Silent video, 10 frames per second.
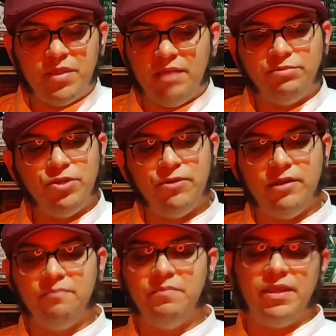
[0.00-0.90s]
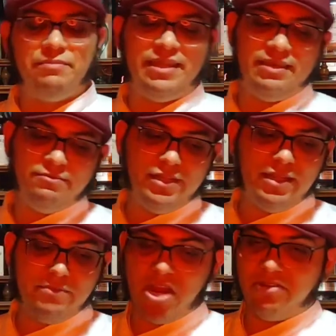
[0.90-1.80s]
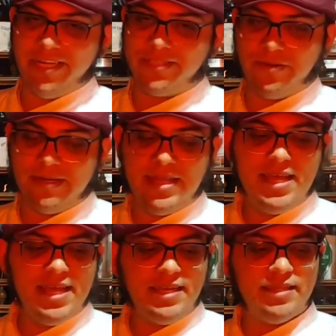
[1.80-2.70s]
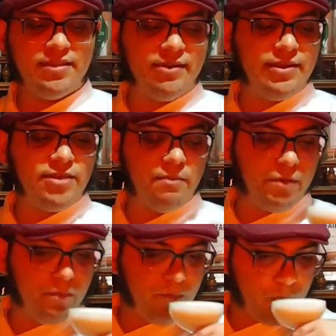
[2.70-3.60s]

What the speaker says: I'm torn. I mean, well, I'm not really torn. I like the Grasshopper.